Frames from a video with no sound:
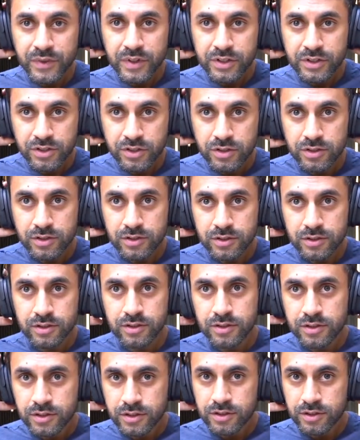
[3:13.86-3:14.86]

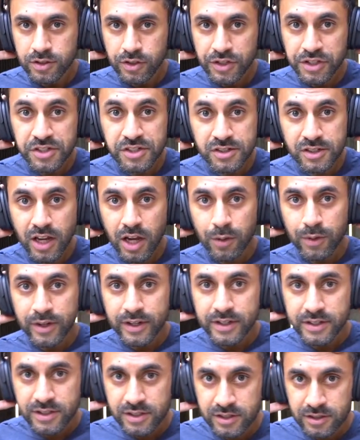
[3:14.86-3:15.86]
So this is how it
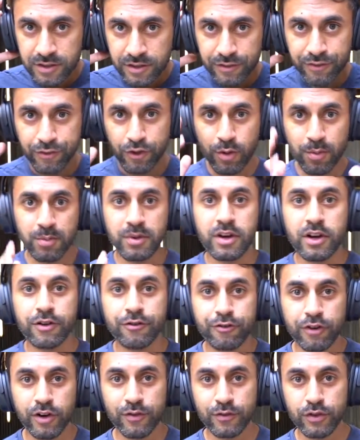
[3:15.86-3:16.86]
is from
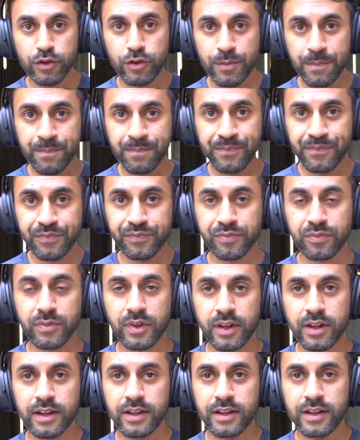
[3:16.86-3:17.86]
front view.
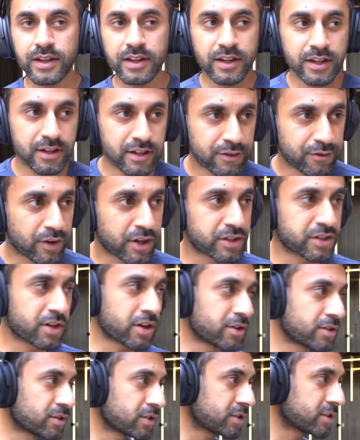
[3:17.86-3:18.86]
If I
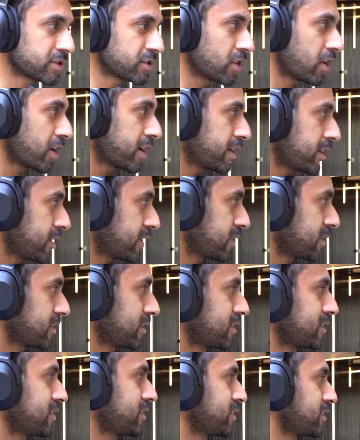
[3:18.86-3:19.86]
turn to the side,
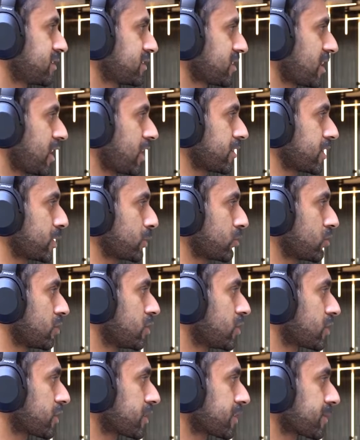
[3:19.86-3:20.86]
this is how they will
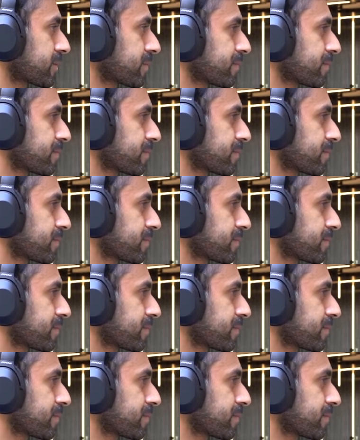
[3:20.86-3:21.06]
look,